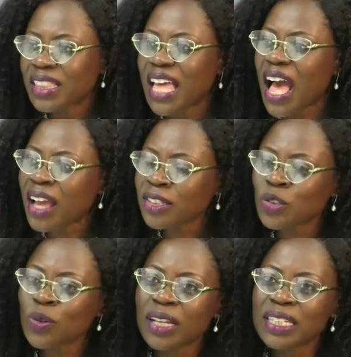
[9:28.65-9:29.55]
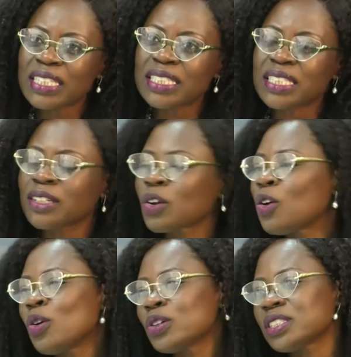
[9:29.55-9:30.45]
The actual listing
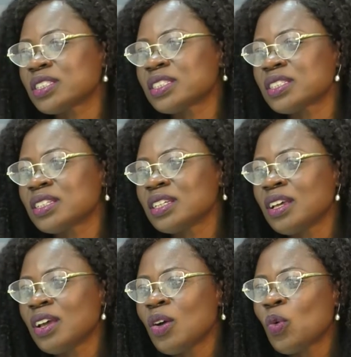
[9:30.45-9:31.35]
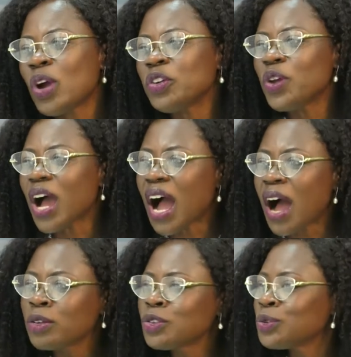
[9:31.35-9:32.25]
costs when you are
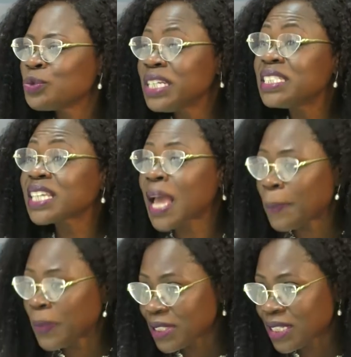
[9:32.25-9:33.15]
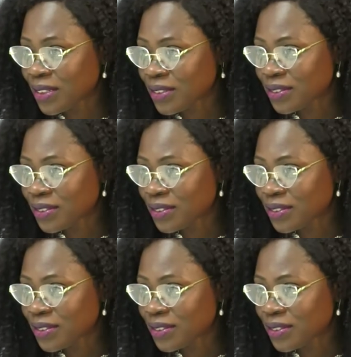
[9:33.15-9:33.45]
out to raise capital.